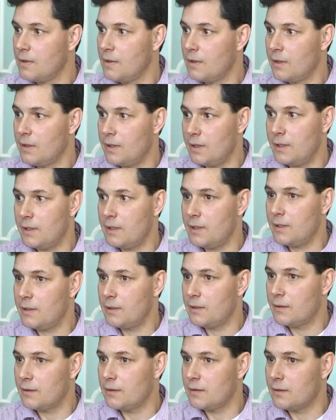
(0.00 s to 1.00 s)

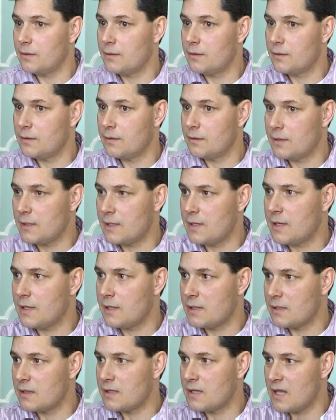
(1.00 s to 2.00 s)
He
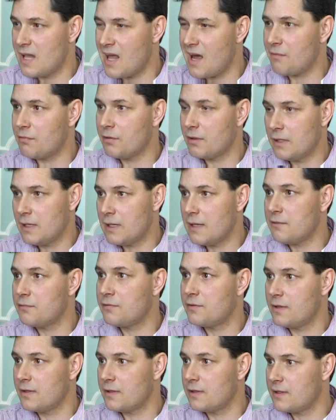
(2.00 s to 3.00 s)
never
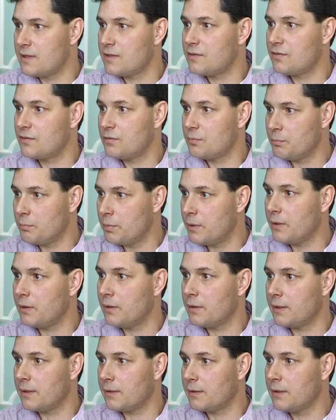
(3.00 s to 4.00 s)
lived in this
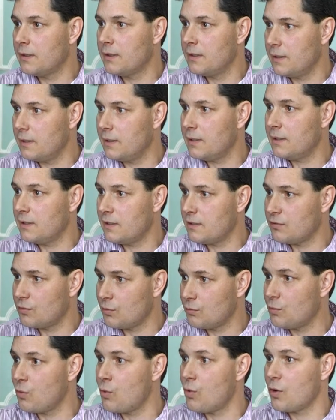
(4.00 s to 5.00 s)
building. He is,
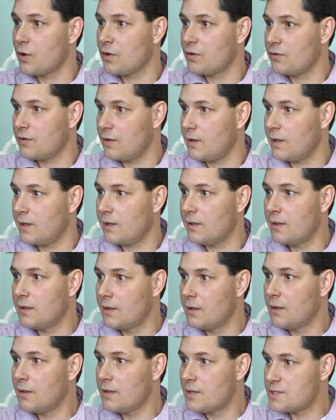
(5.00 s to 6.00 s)
of course, a
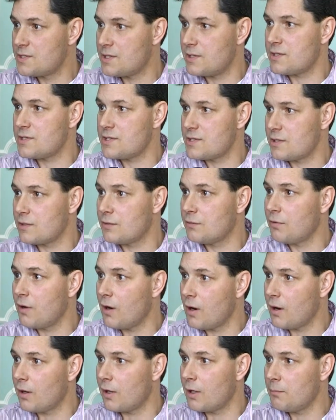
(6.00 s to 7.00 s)
citizen of
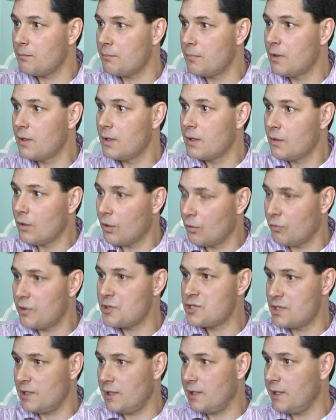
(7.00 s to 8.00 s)
Haarlem.
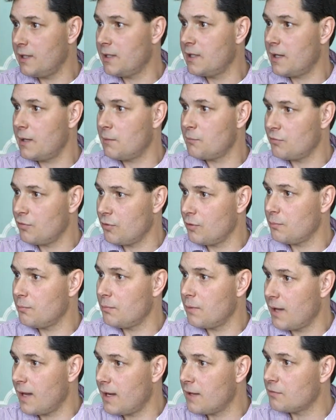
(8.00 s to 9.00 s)
Originally, he came
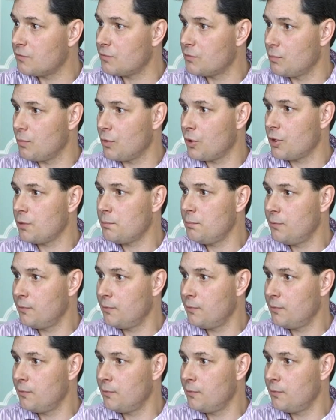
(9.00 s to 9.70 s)
from Antwerp